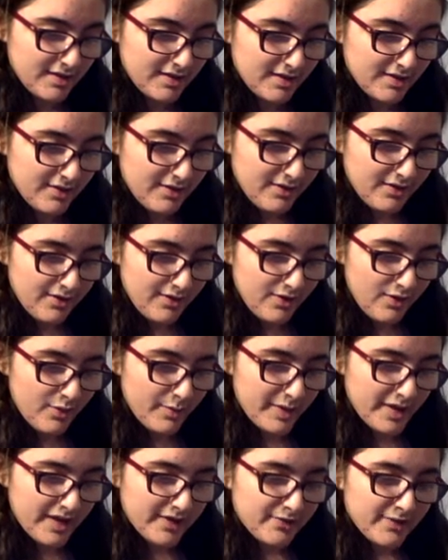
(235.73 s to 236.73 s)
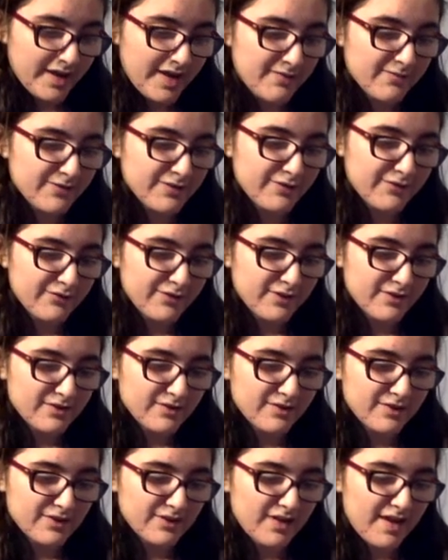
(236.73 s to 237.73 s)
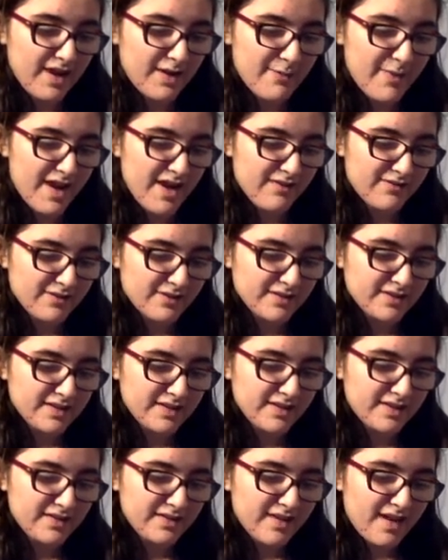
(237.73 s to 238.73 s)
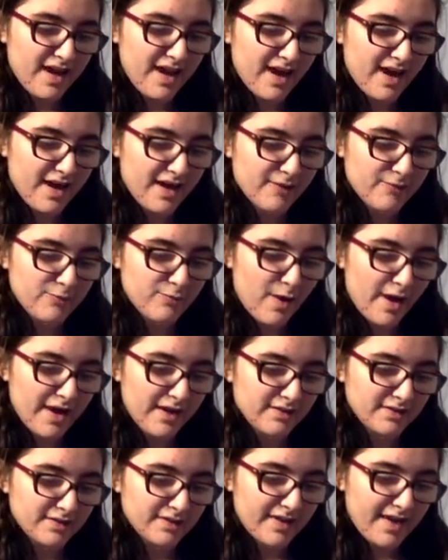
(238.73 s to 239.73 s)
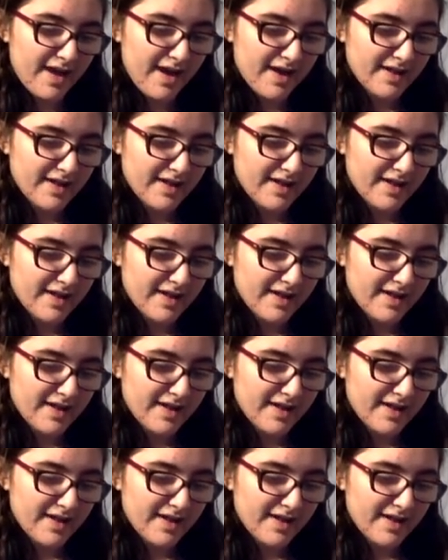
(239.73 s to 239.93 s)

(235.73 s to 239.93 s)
Oh my god, okay. For the first time ever, East High Wildcats put